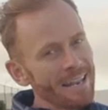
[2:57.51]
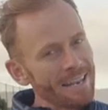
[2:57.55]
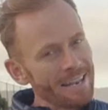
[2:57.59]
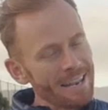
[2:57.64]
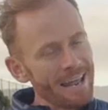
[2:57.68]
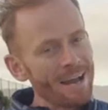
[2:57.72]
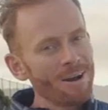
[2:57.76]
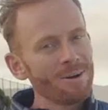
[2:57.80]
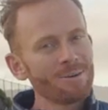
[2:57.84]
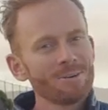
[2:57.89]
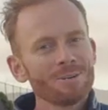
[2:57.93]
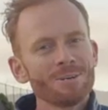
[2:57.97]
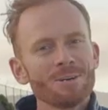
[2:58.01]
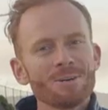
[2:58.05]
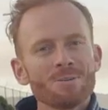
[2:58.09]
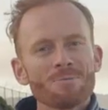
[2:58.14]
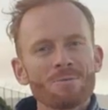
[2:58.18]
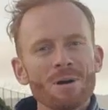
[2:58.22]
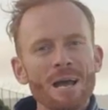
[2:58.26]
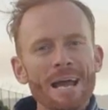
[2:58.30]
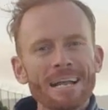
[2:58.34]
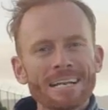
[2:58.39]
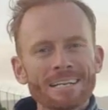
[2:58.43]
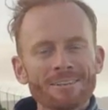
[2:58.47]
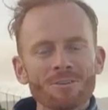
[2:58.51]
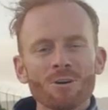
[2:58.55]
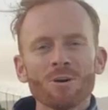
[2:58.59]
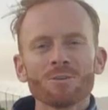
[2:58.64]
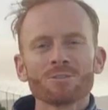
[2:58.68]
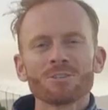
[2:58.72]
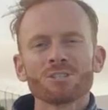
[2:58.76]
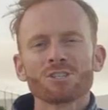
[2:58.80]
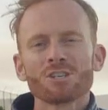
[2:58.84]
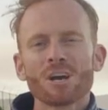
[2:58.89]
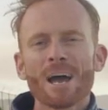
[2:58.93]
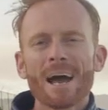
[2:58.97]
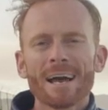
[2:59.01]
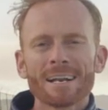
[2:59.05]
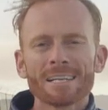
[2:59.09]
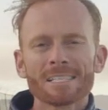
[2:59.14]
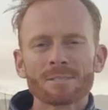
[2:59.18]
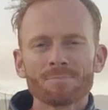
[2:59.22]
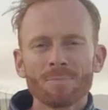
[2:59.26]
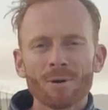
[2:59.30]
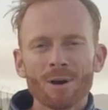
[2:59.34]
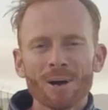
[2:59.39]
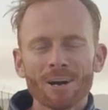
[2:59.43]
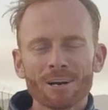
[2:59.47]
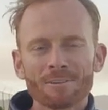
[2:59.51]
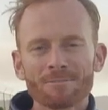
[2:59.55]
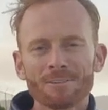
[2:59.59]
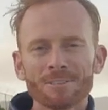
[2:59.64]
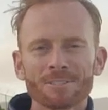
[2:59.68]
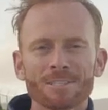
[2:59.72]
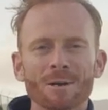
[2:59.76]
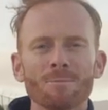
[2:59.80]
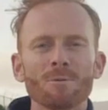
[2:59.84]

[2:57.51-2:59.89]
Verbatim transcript: And now we're heading north to Johannesburg for